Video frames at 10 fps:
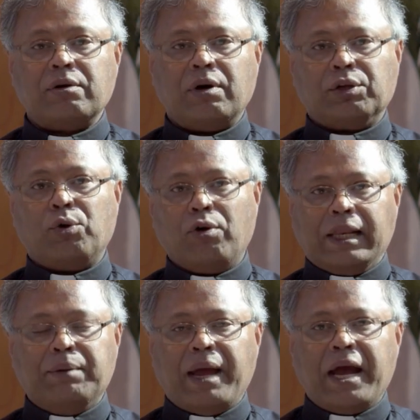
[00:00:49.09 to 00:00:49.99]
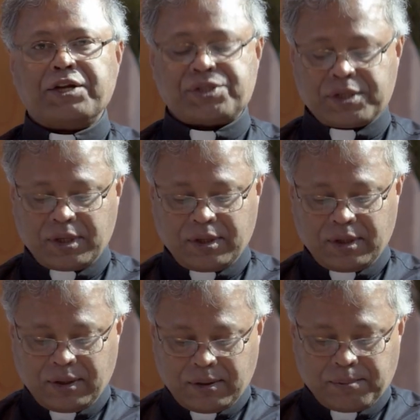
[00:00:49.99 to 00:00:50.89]
or the Holy Mass
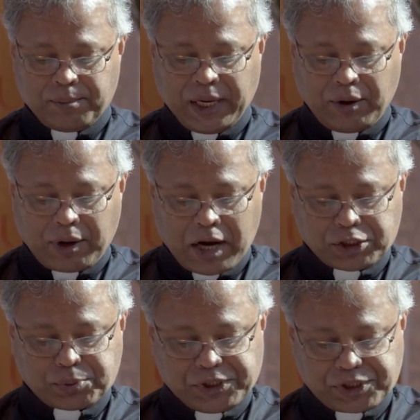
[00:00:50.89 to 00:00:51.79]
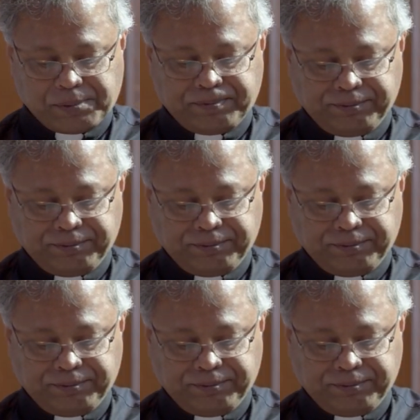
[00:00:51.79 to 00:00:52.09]
by our Archbishop.